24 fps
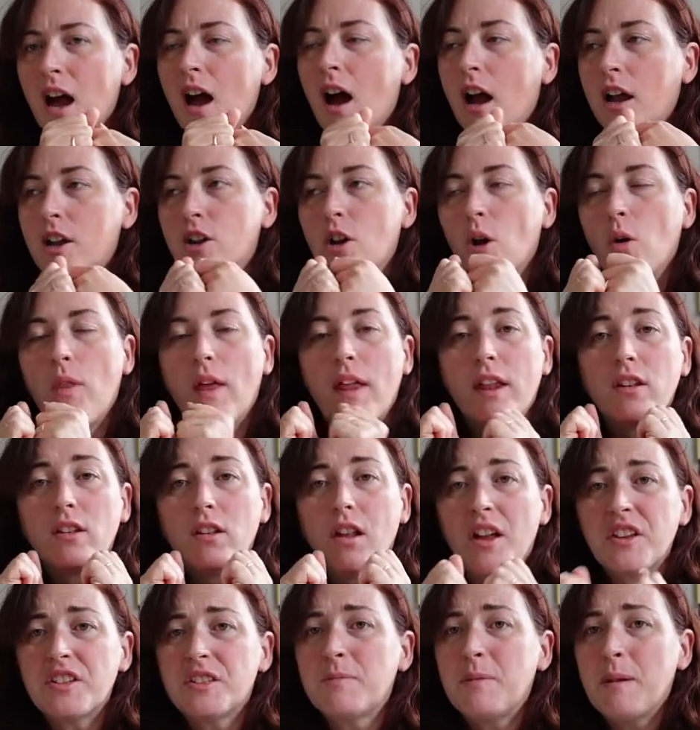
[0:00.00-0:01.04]
I know that
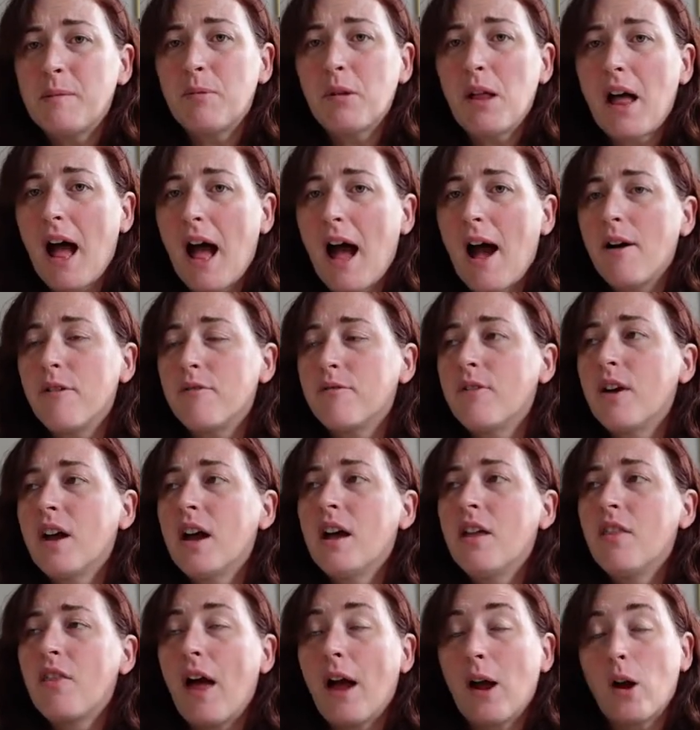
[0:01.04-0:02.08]
lots of people have
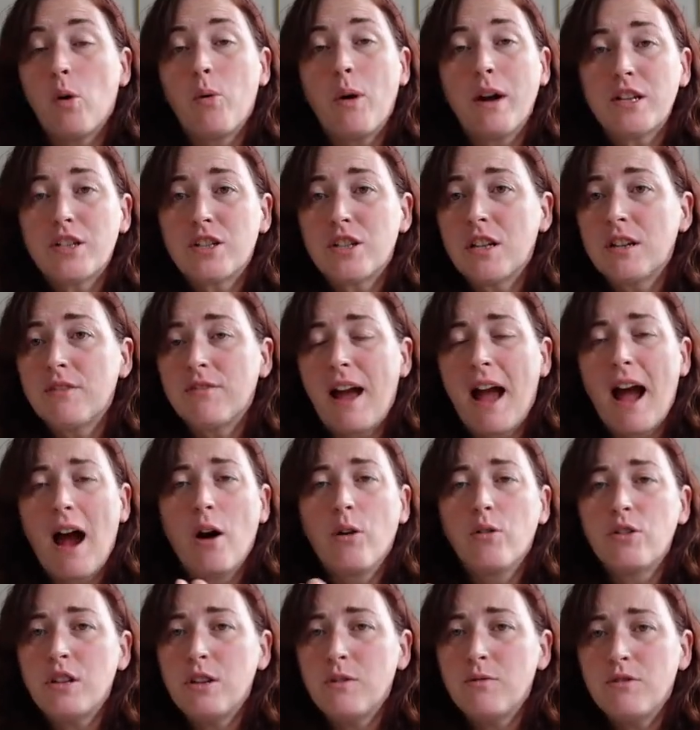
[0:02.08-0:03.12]
that question of
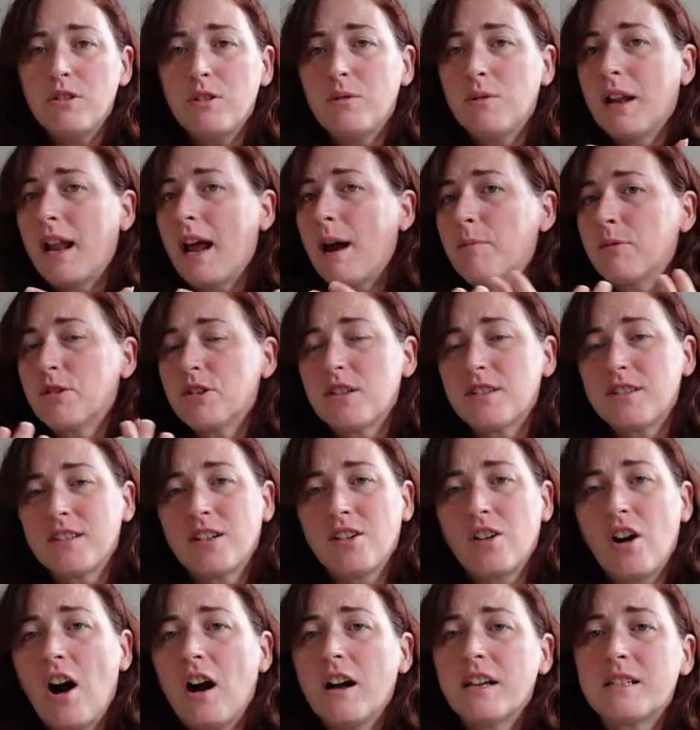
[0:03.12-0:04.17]
how do you do it, how much does it
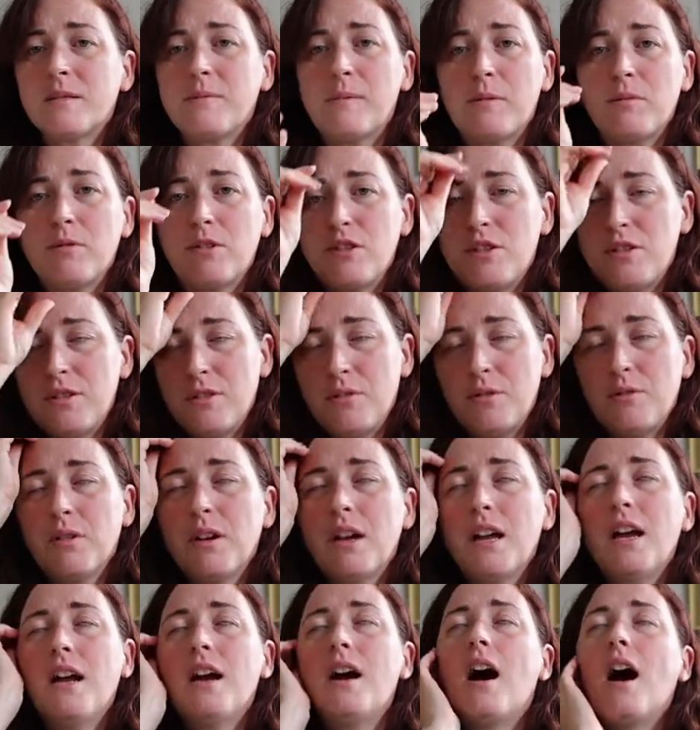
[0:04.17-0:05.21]
cost to be able to do
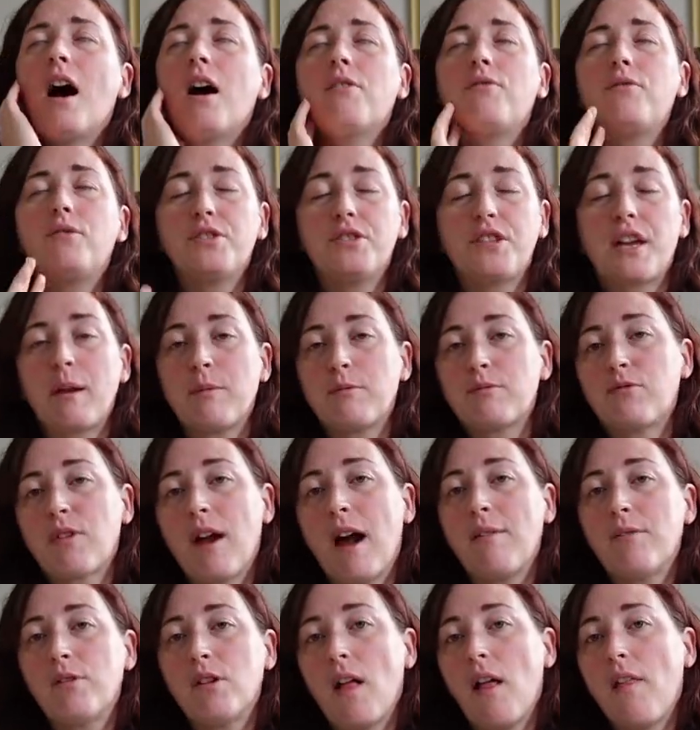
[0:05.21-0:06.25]
uh, full time
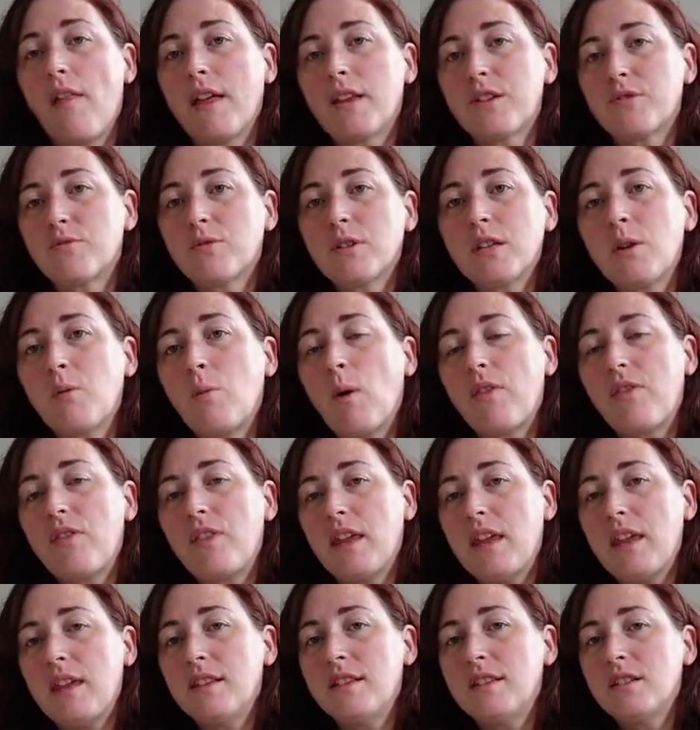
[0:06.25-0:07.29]
travel, and that's really what
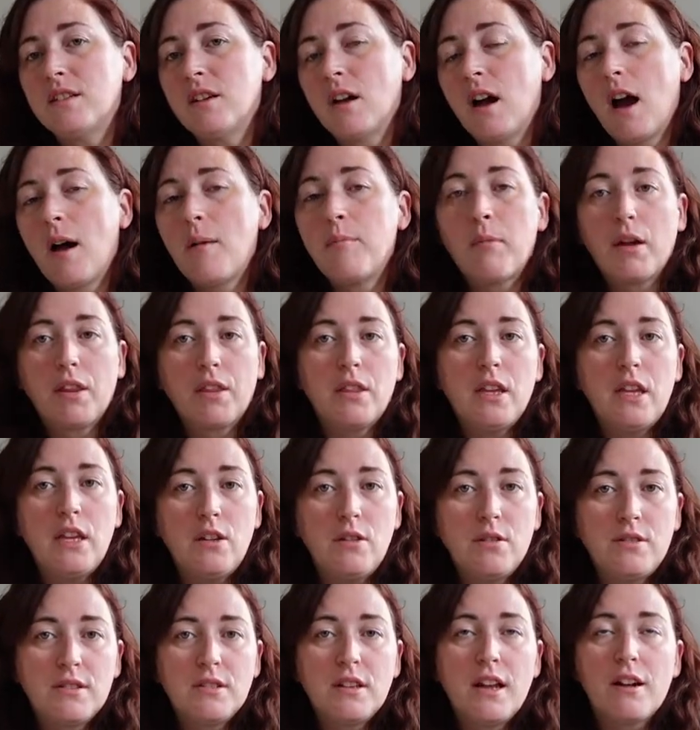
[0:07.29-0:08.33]
these uh, monthly
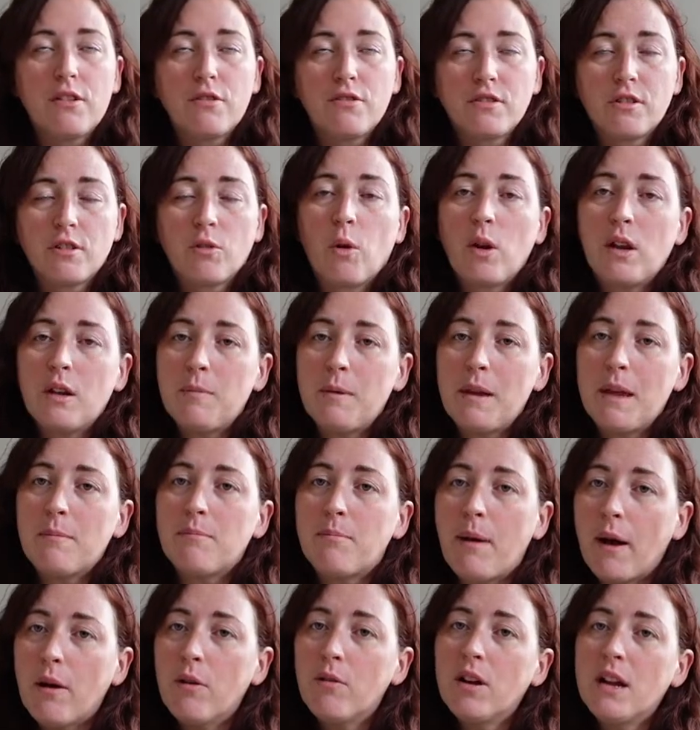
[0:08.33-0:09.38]
newsletters are going to be
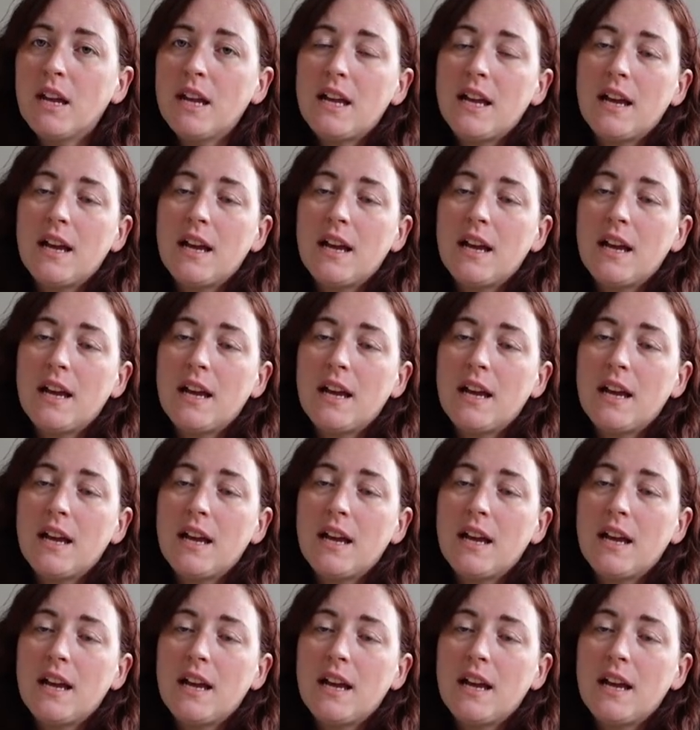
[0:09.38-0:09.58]
about.